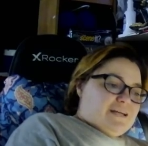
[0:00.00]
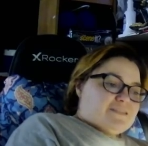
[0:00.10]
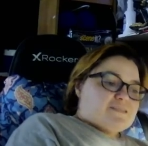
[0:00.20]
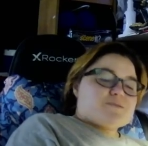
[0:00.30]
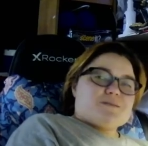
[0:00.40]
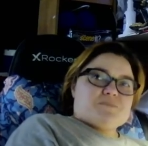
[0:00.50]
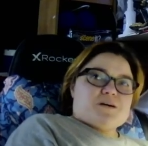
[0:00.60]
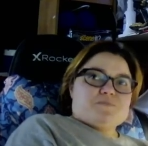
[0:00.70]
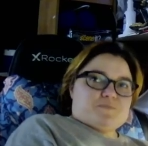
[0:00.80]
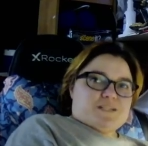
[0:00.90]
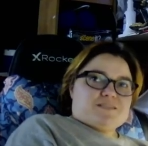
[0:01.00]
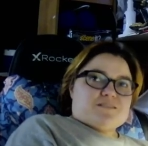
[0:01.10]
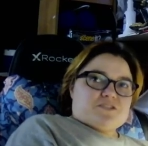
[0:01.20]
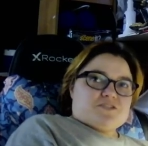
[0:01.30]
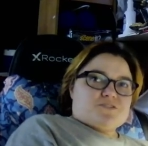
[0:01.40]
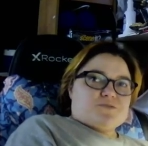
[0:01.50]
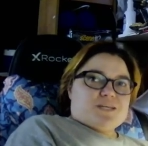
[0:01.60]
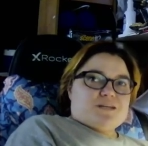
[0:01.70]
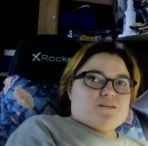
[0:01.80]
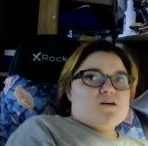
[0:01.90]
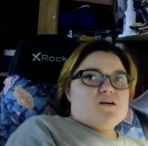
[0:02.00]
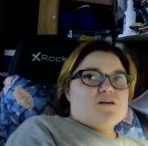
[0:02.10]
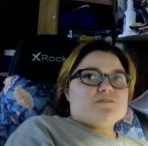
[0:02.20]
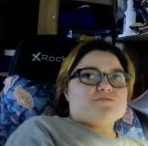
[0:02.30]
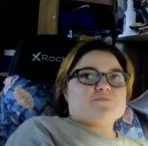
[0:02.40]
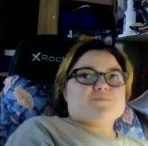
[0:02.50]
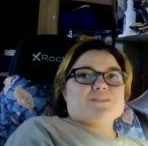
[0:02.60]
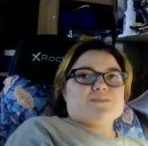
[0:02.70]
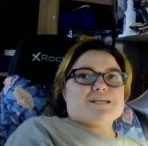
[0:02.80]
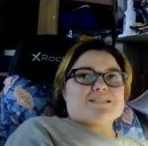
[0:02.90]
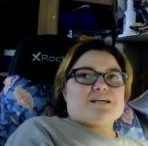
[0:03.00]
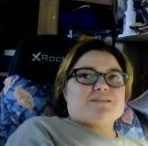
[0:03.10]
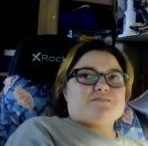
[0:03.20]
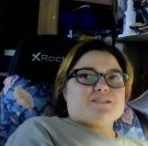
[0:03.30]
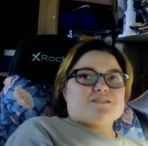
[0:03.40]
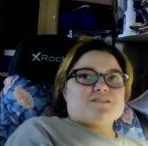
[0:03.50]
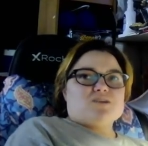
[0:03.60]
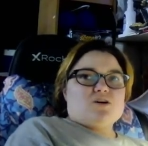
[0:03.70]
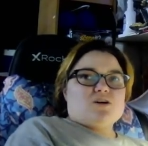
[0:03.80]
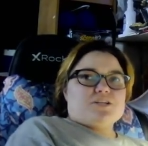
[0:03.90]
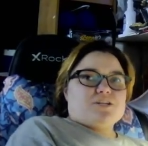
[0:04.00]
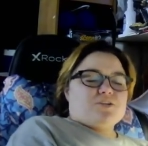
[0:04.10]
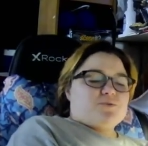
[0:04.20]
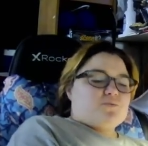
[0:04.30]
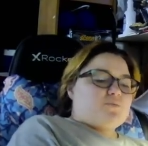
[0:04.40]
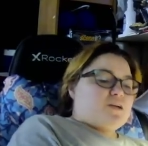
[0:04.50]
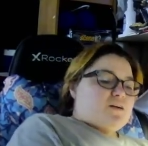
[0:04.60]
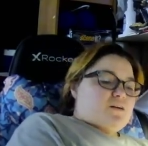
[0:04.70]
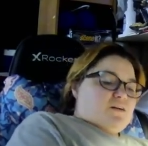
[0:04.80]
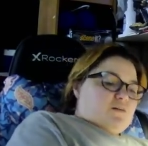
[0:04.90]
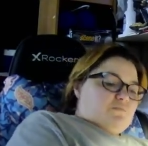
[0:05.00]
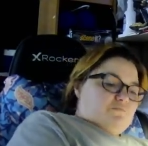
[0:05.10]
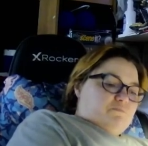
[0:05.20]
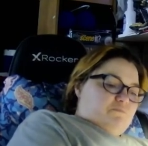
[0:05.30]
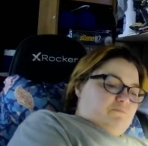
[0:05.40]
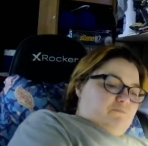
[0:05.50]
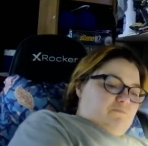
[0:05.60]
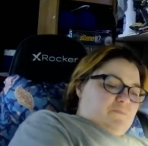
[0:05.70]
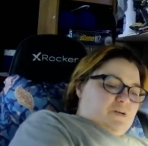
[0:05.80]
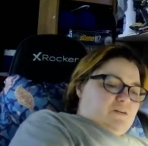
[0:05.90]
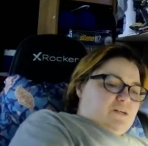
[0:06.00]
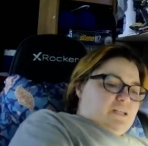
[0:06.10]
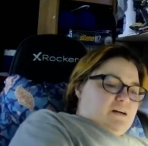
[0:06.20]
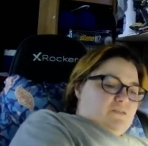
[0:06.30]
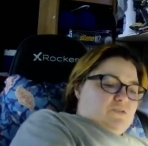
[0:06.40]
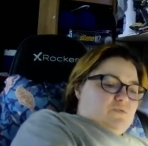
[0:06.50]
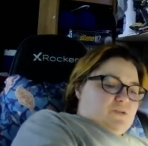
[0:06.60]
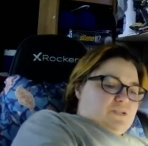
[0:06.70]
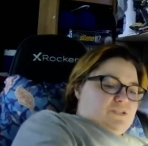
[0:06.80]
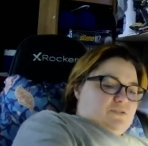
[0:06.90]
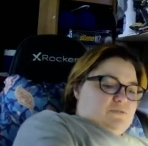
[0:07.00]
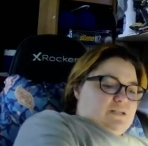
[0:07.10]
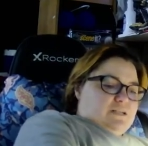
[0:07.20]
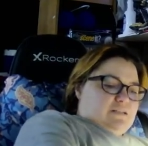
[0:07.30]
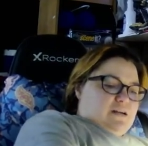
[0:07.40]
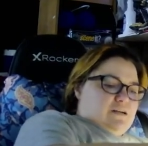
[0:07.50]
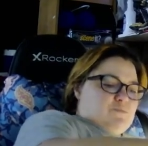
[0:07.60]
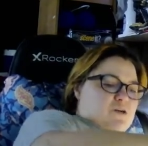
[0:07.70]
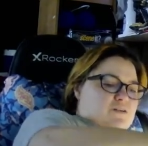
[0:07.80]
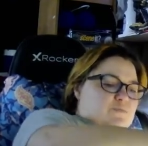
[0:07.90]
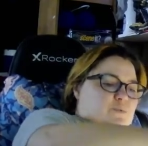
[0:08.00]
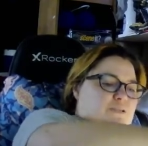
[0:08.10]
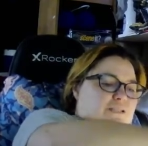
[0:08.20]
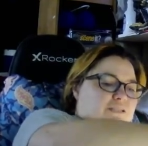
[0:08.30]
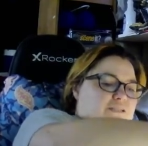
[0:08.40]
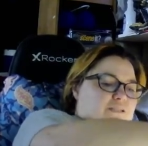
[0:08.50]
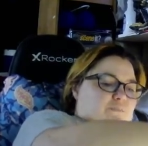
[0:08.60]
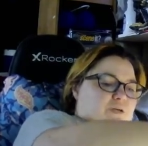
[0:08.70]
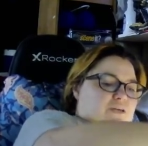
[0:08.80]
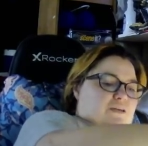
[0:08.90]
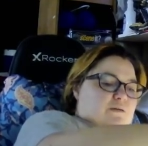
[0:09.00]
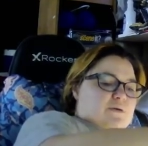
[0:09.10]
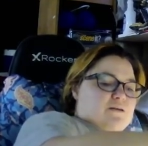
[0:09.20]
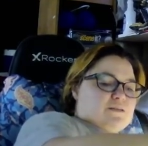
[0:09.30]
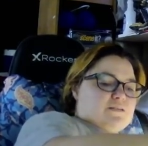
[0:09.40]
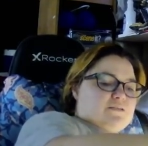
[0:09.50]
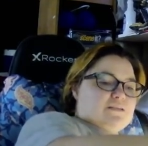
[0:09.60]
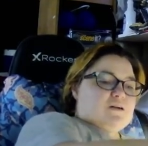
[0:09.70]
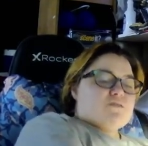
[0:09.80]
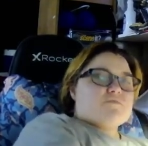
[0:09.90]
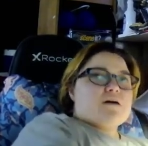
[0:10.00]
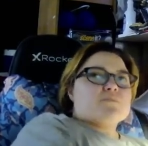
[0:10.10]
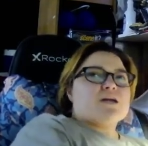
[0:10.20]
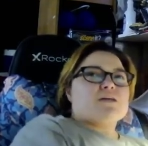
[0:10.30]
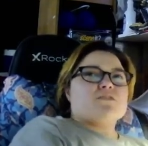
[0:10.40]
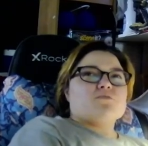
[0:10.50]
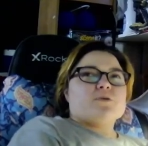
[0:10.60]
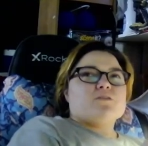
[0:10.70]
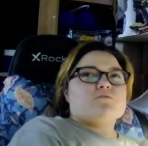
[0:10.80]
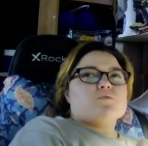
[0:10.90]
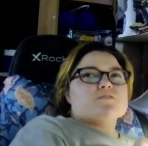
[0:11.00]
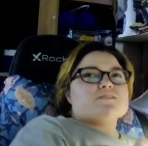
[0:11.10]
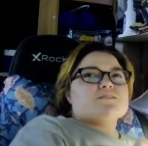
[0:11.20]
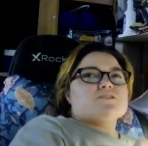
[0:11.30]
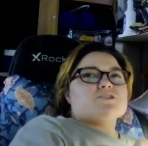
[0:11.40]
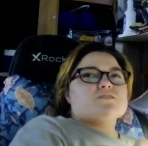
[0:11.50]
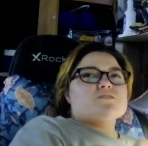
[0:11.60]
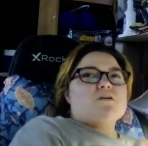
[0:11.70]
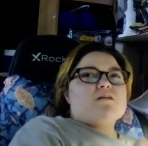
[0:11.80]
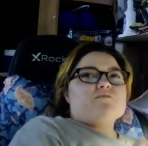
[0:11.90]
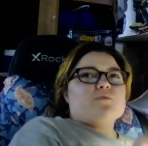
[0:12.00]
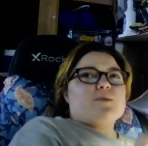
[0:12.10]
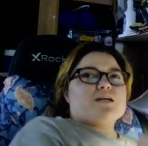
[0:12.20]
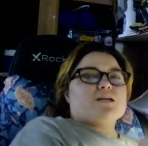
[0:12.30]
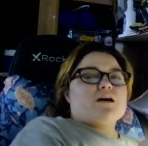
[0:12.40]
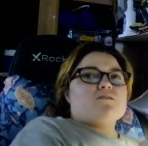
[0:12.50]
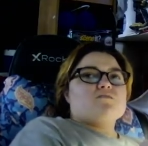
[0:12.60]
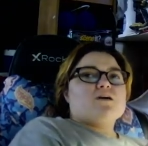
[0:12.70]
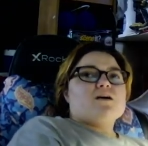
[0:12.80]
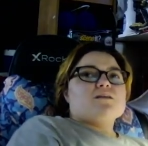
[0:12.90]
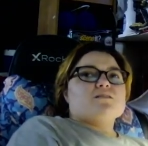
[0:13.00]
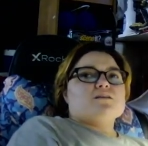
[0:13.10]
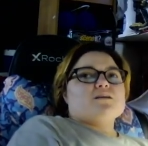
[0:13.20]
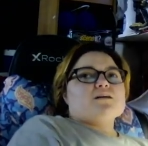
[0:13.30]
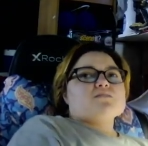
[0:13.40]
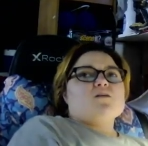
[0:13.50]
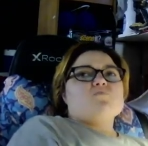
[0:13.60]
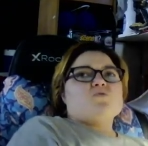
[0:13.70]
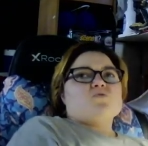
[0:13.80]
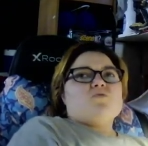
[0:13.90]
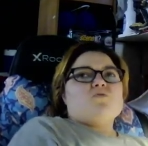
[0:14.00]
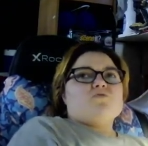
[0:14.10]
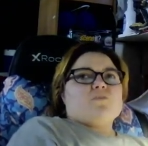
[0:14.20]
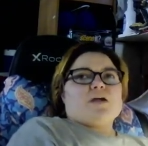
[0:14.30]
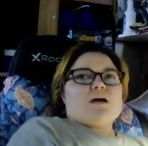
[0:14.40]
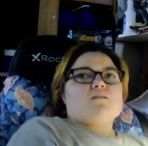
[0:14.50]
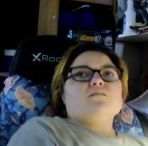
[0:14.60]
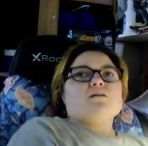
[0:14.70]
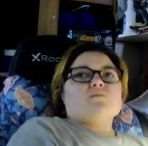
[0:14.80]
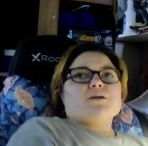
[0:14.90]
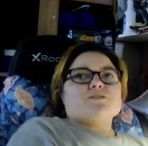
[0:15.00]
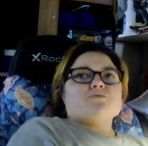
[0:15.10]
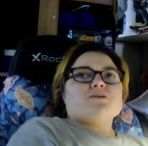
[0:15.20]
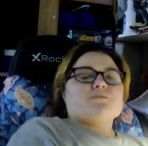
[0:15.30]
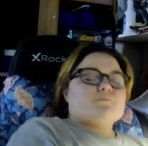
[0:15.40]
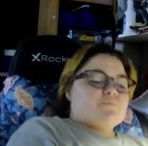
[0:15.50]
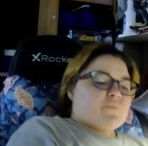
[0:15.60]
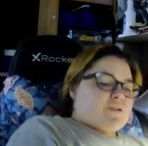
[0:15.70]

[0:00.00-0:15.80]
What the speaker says: And so sometimes my stitches will get off. So that's kind of just on you on how you want to do that. I'm not completely picky about it. Now, if I'm like 3 or 4 stitches off of my count, then yes, I'll pull the whole thing out and I'll redo it.